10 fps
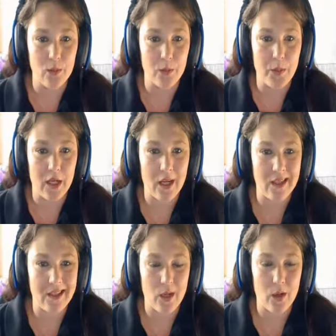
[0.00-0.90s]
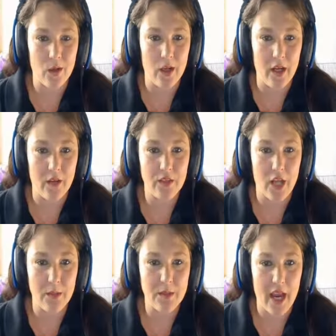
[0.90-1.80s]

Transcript: repeat, you know, enough times.